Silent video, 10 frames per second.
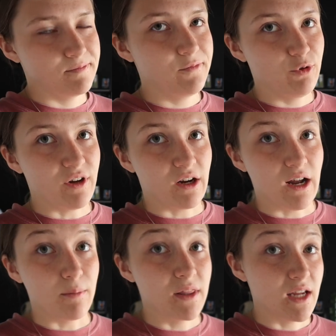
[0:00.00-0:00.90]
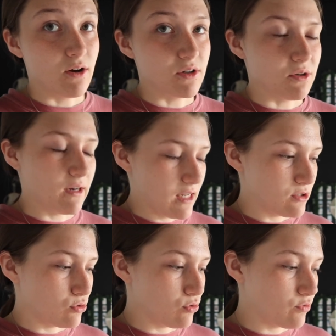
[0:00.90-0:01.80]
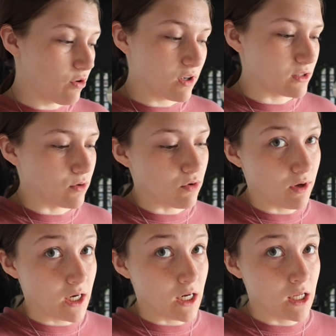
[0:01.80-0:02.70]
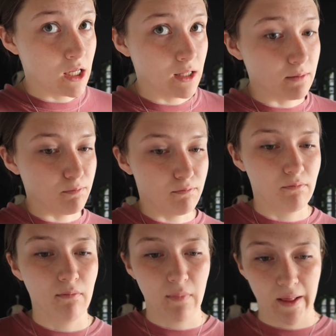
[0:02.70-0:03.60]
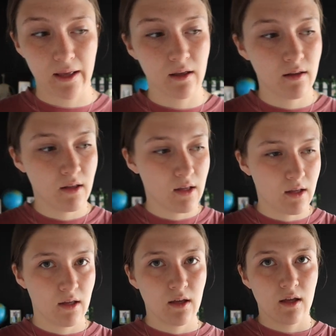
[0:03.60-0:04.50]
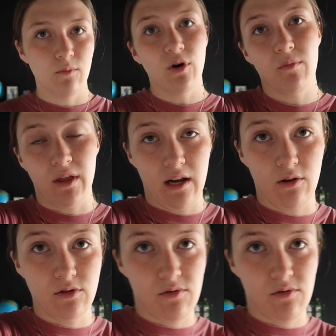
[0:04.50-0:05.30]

we'll figure it out, but then also I need to focus on like what I'm planning on